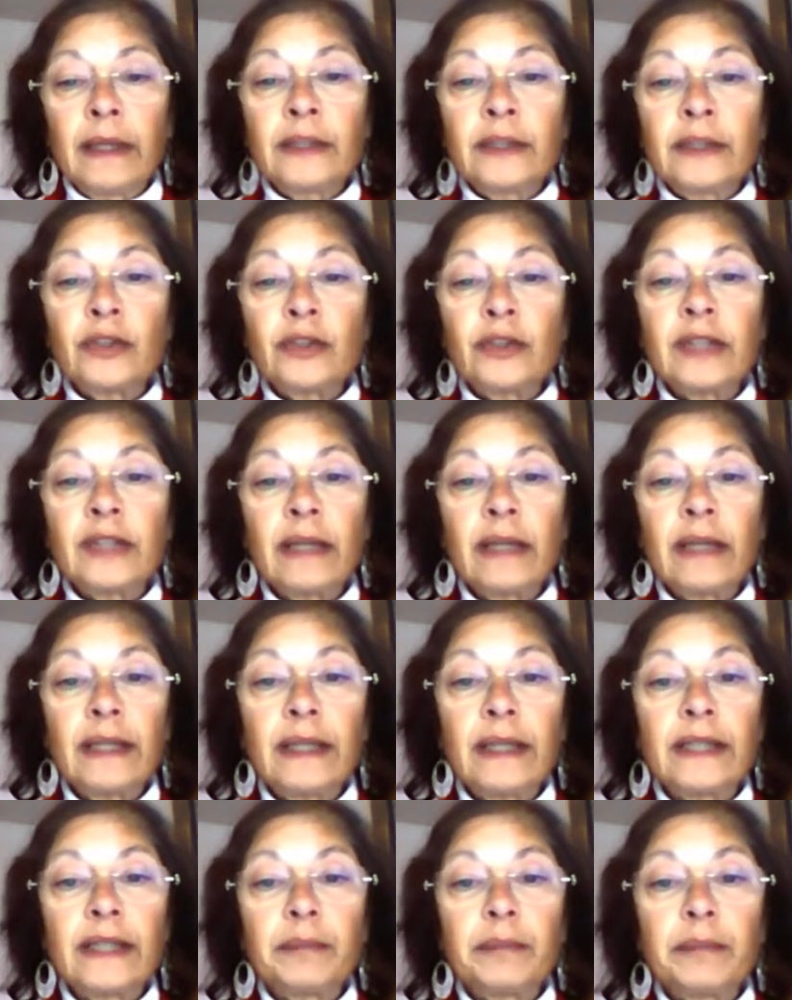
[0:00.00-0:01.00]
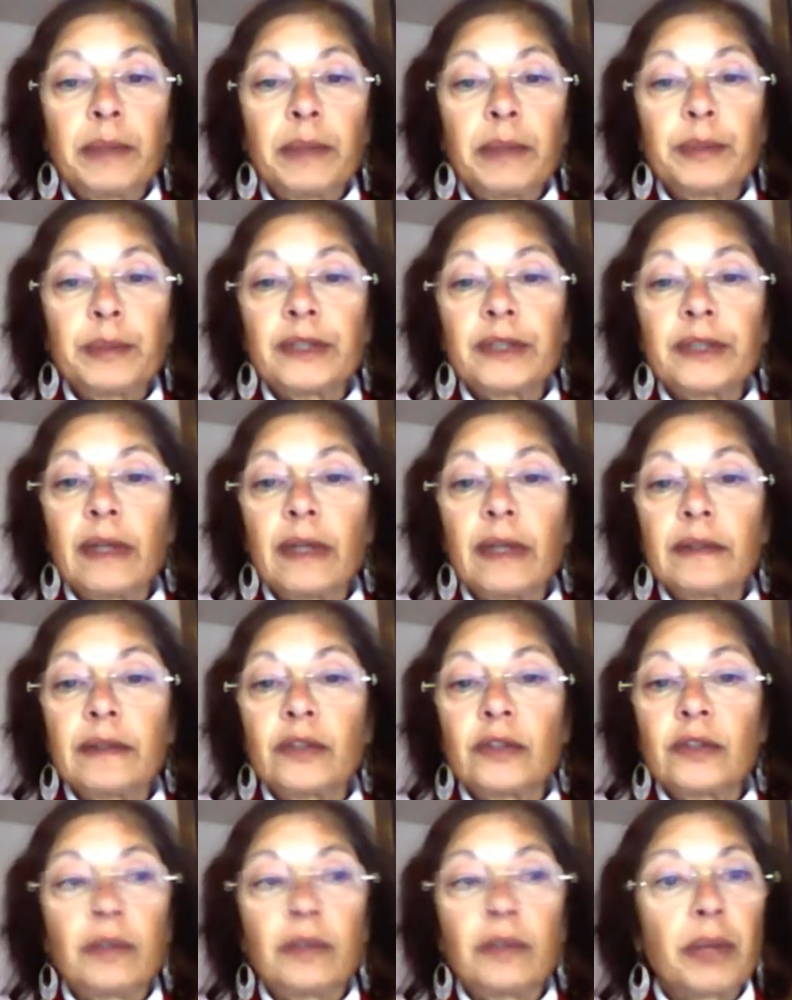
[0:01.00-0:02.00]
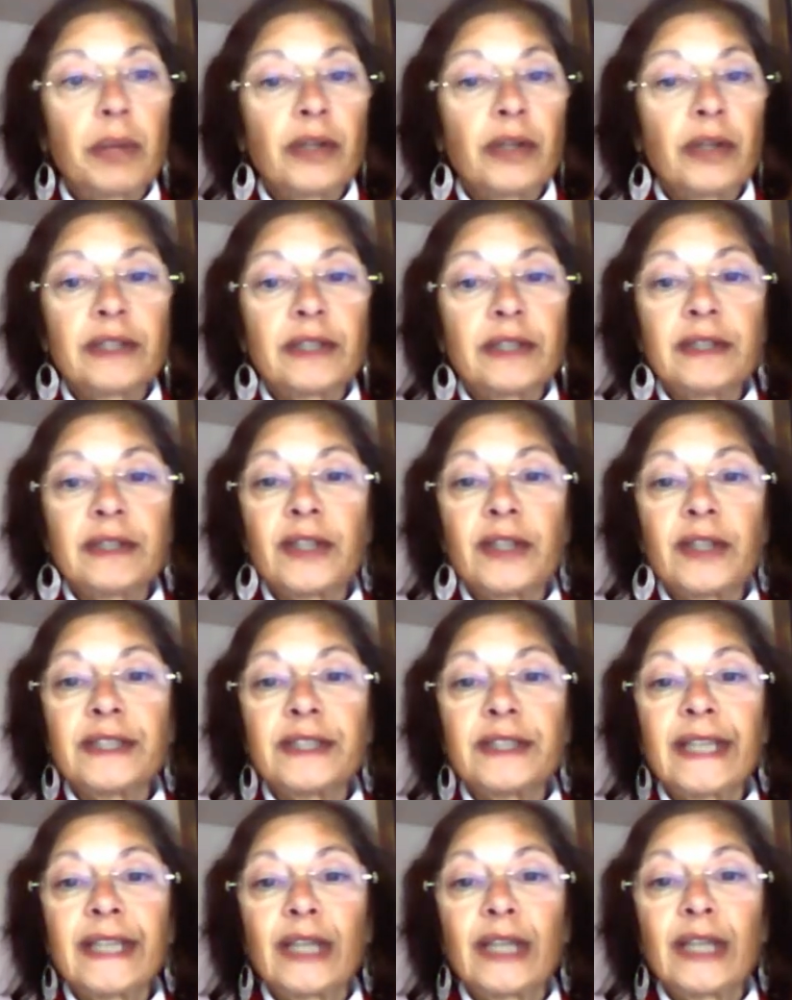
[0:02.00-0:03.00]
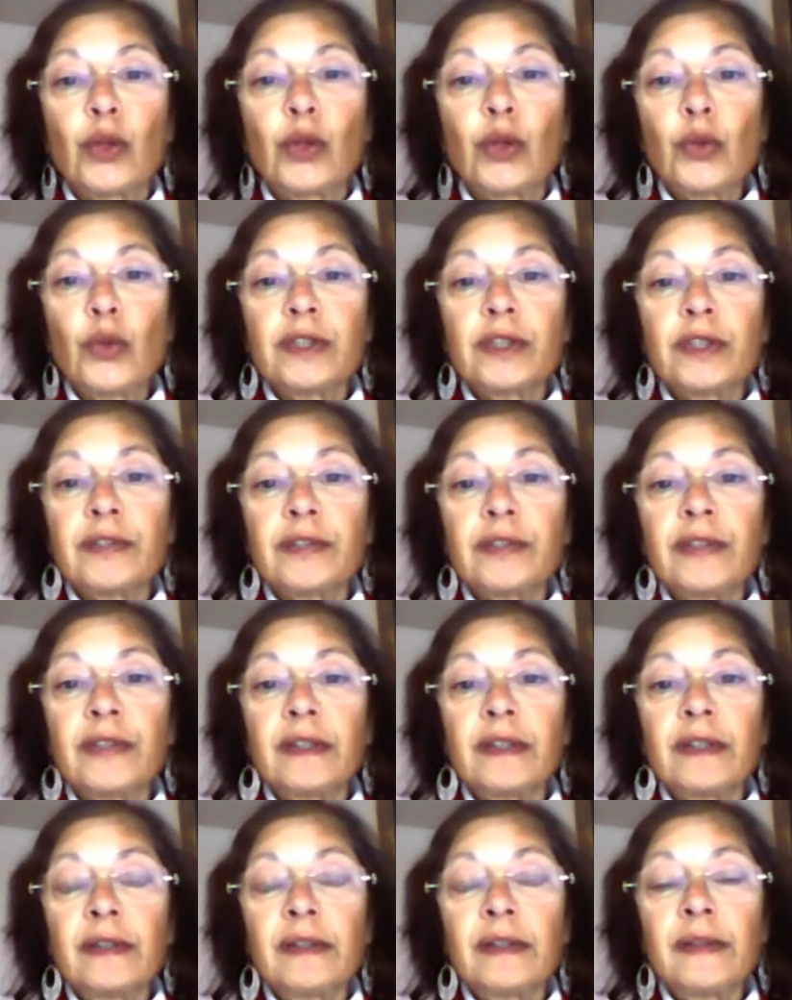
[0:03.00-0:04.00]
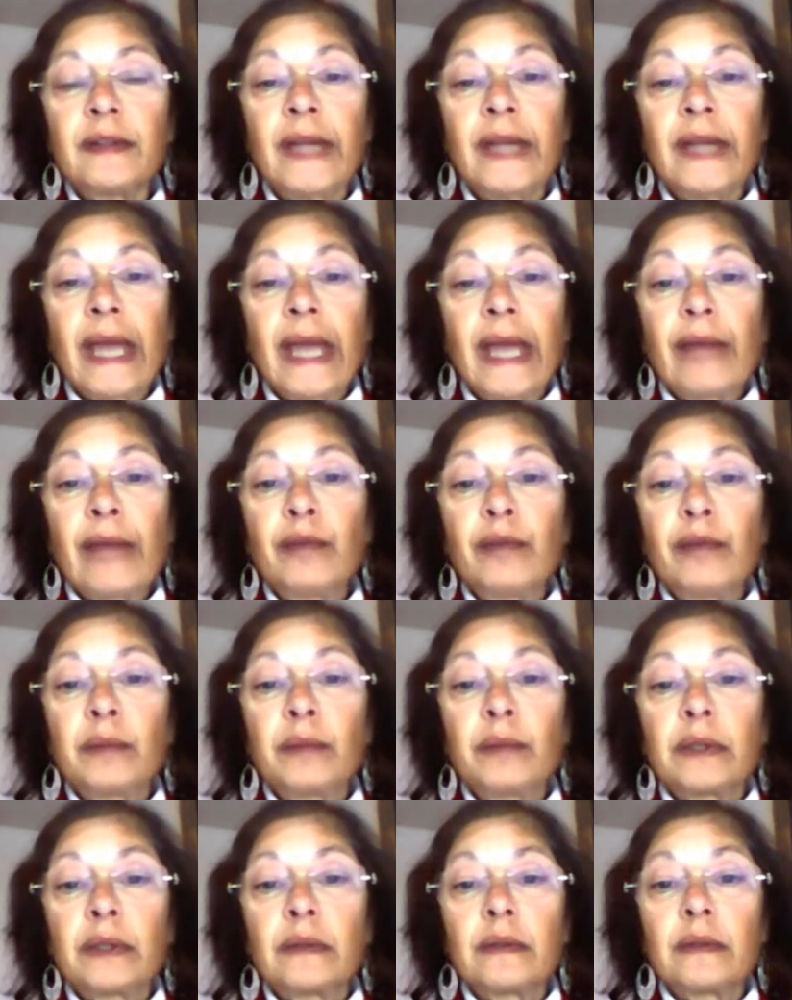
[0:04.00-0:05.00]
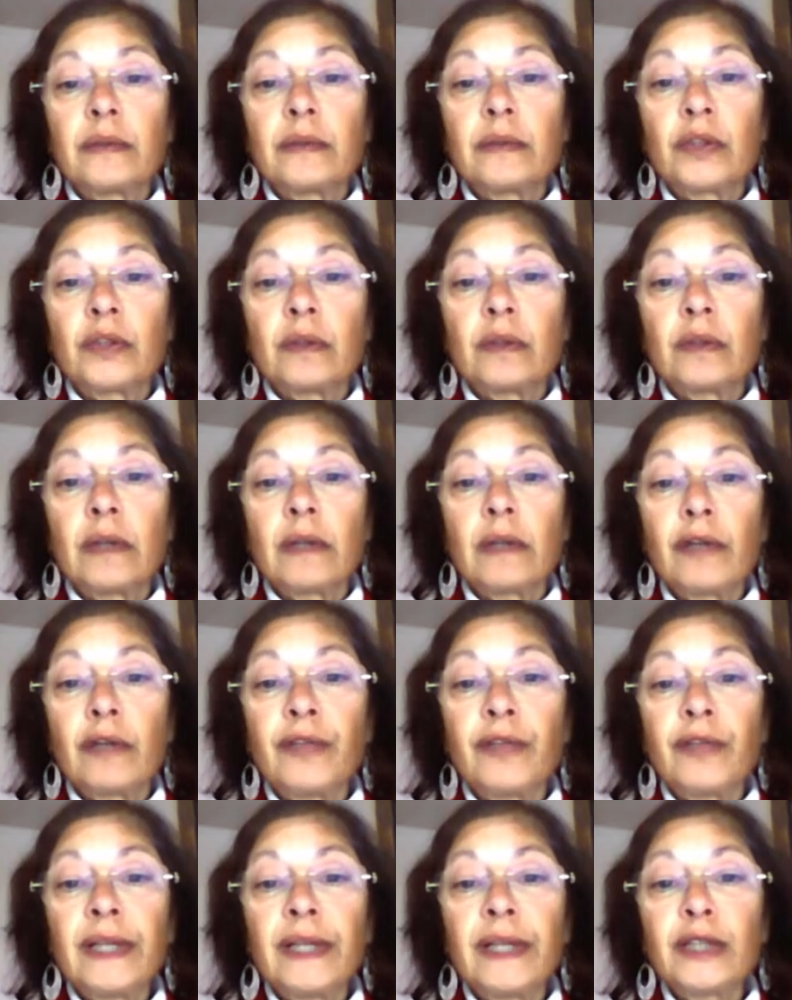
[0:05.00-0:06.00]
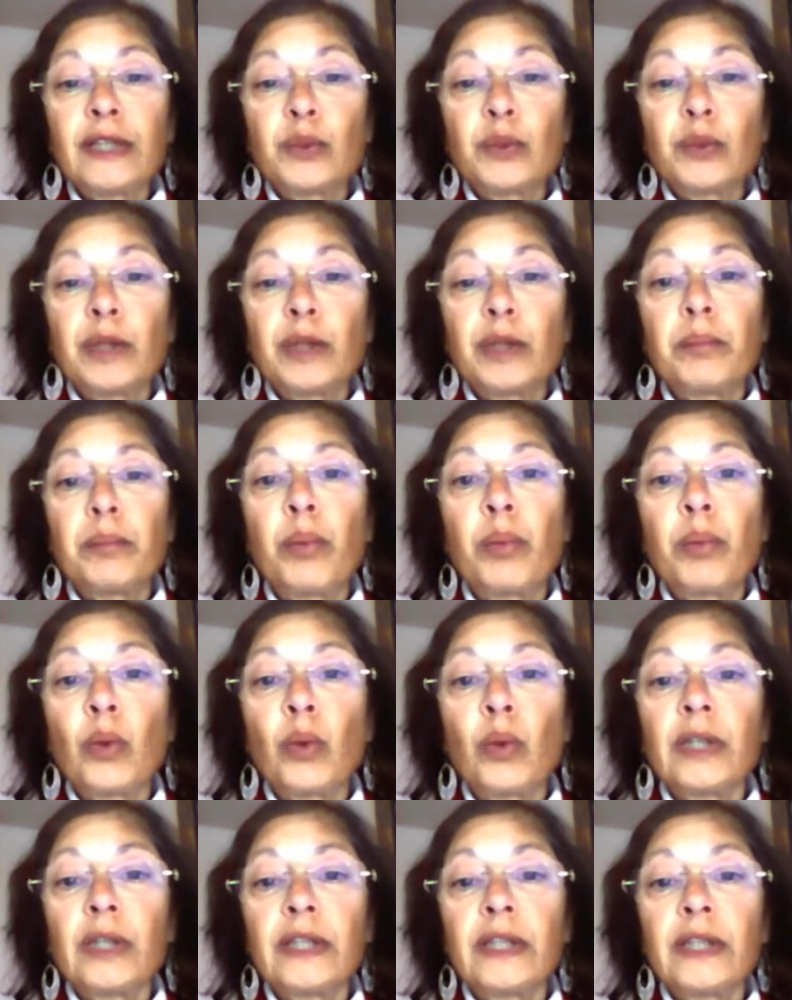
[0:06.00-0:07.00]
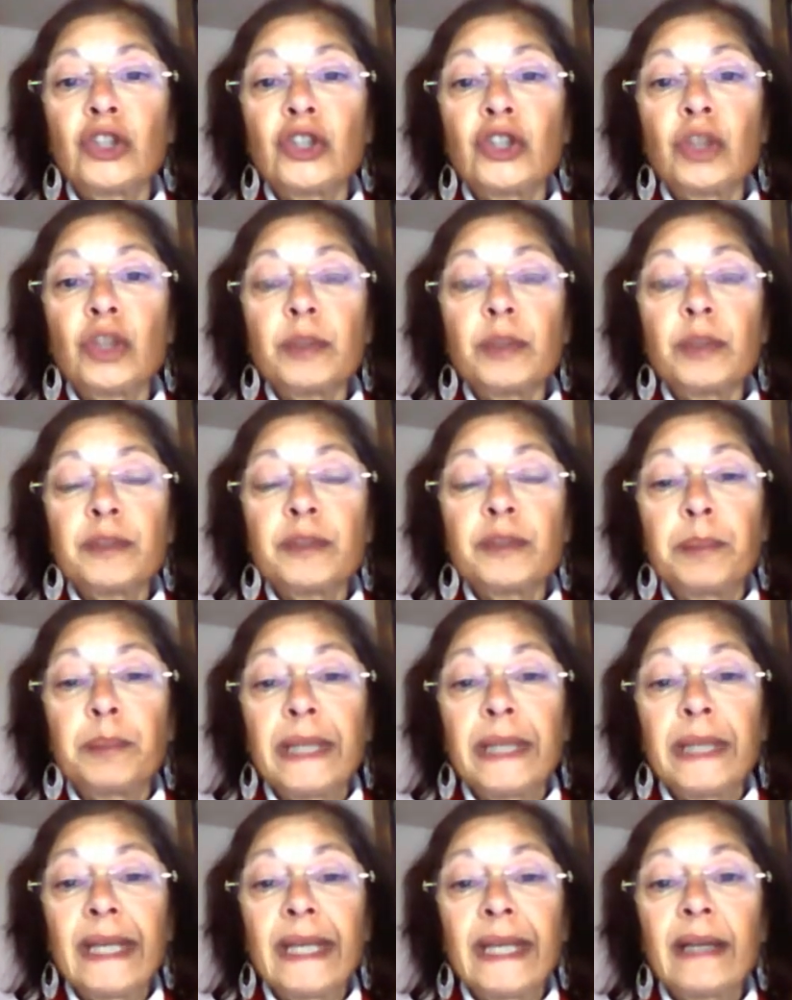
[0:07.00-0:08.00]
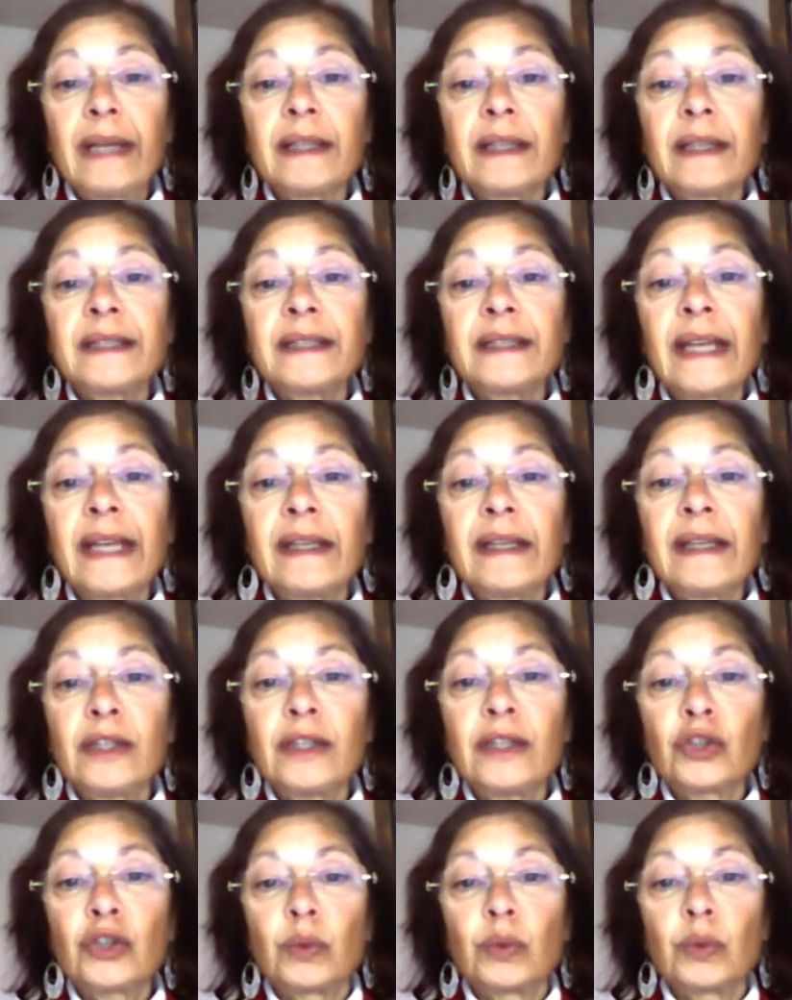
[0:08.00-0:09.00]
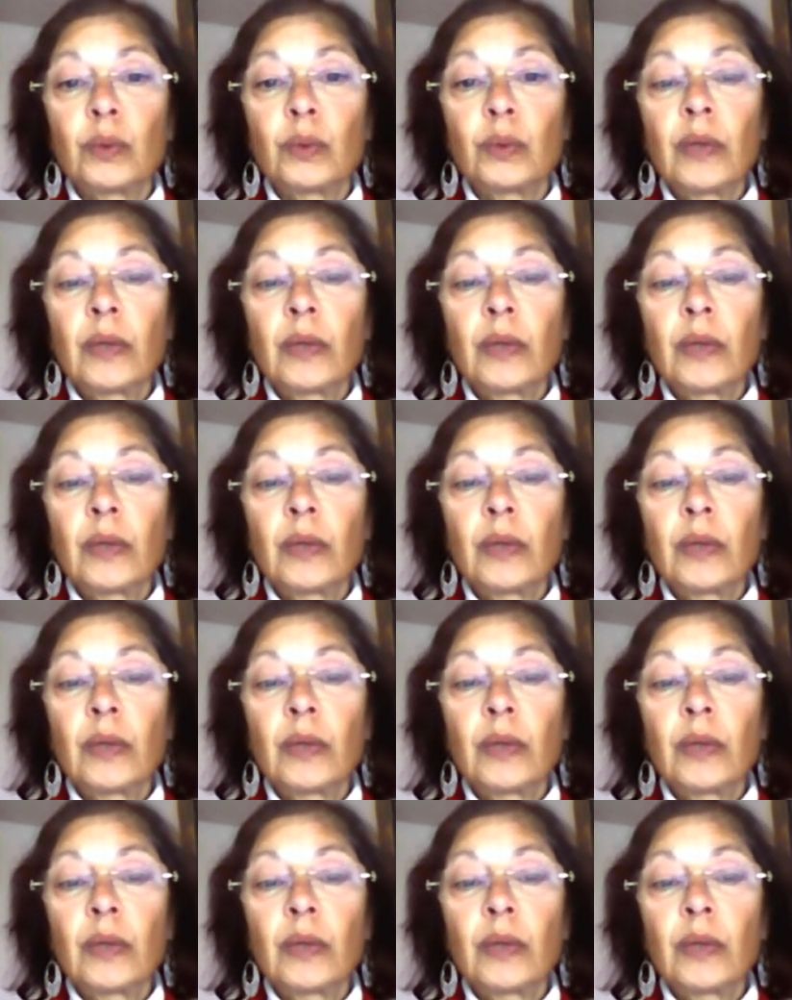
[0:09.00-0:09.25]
So suddenly people start, her partner started taking notice of her. Every, uh, sh her feelings were important. She was being attended to.